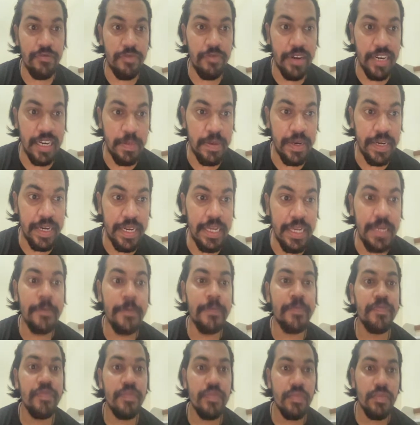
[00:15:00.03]
vulnerability.
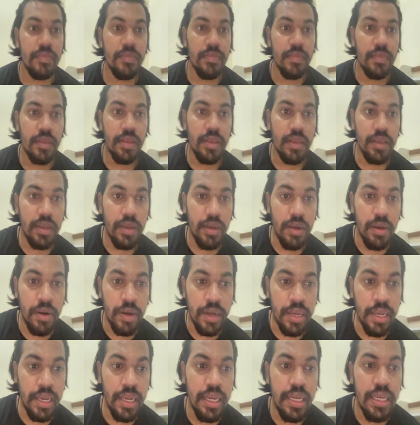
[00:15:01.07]

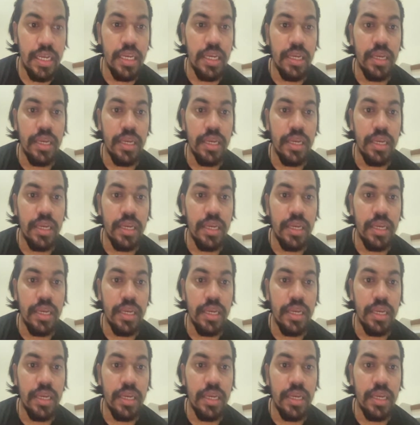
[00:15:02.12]
Okay,